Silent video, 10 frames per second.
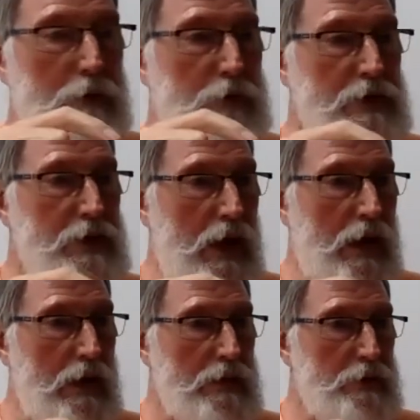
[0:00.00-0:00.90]
of the
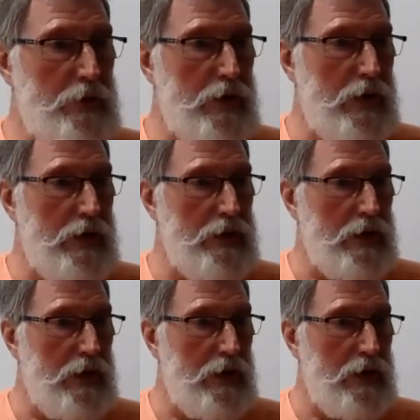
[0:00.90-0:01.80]
cell is really
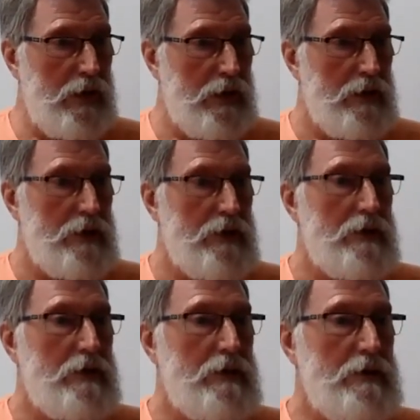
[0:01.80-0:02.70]
the
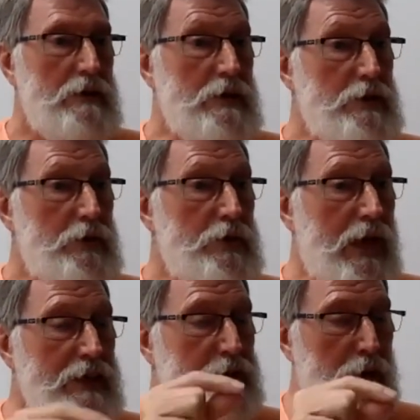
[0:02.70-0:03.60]

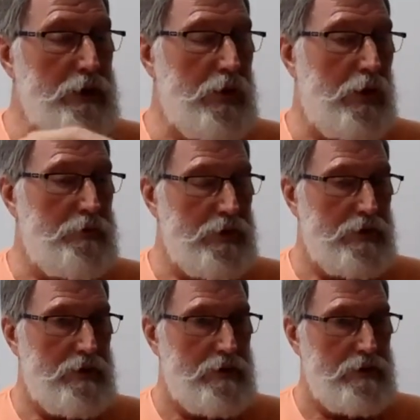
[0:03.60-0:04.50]
discerning aspect of
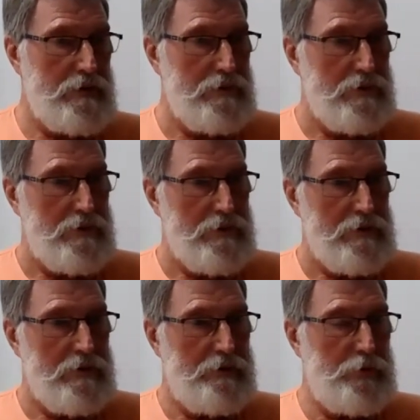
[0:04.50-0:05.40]
it.
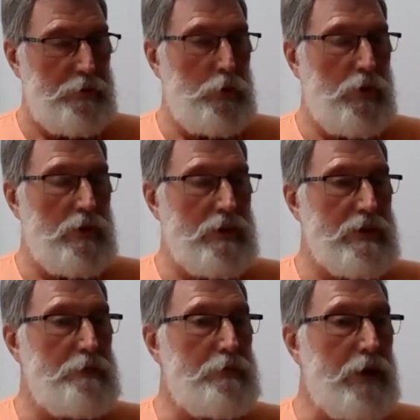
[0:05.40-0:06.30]
If you will,
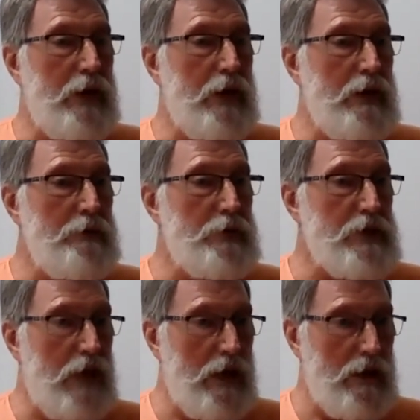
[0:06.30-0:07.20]
it's the brain of the
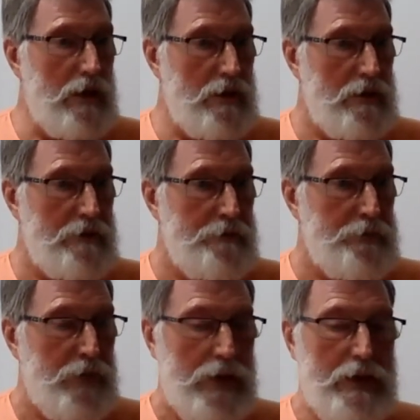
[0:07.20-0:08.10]
cell.
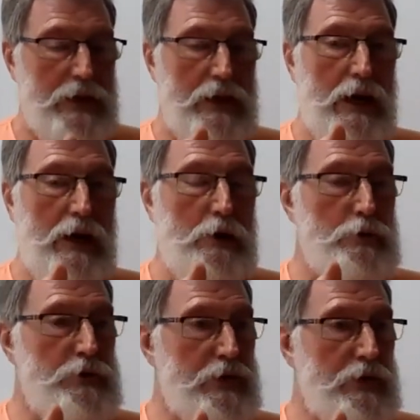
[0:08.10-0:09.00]
It
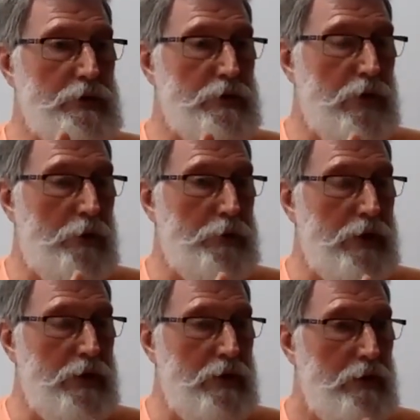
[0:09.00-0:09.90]
allows things to come
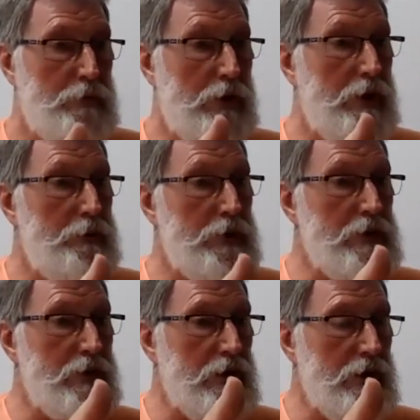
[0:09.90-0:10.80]
in,
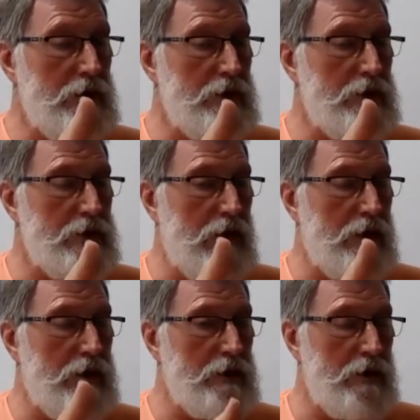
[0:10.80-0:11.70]
prohibits things that
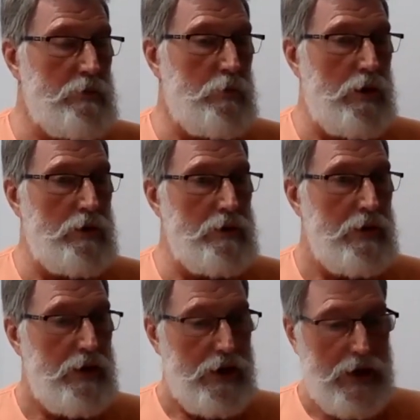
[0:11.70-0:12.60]
it doesn't want,
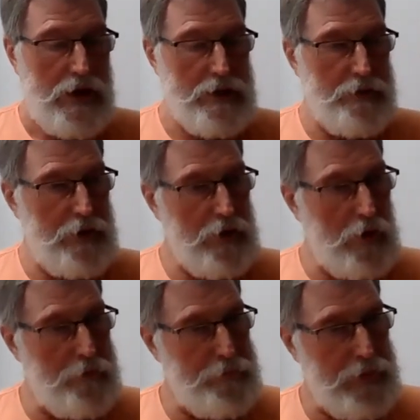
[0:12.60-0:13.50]
has a very
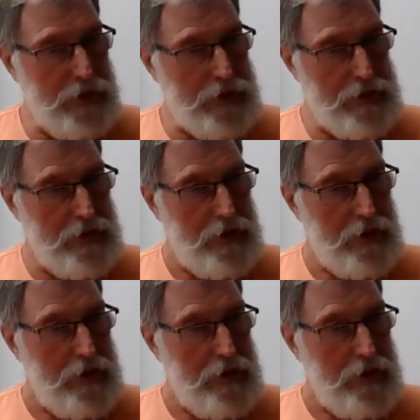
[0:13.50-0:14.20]
complex